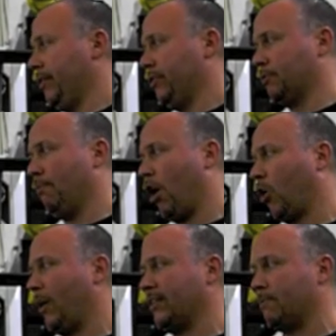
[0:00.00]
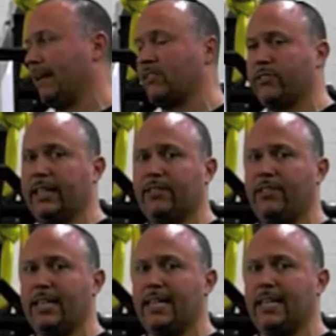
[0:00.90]
This bar weighs about
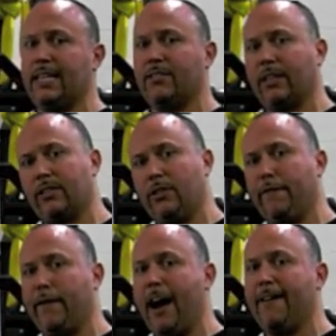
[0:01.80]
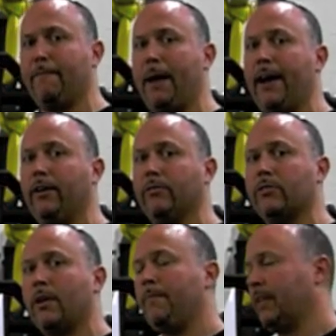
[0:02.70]
65 pounds
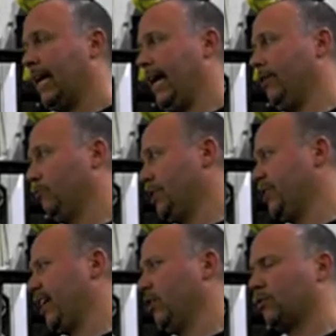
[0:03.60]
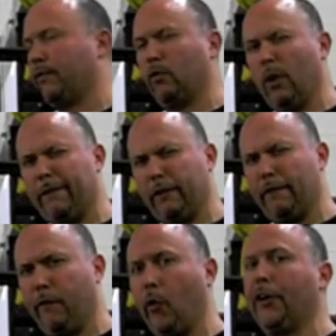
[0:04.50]
and retails for roughly
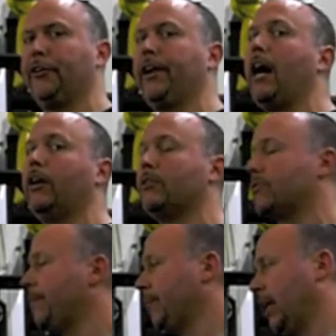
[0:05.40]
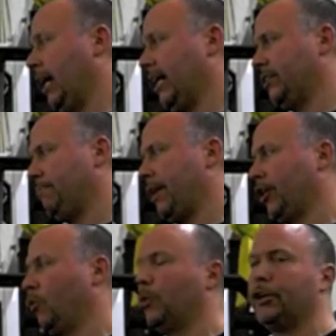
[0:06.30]
$400
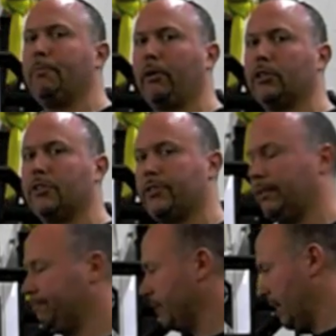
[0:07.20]
depending on where you purchase it.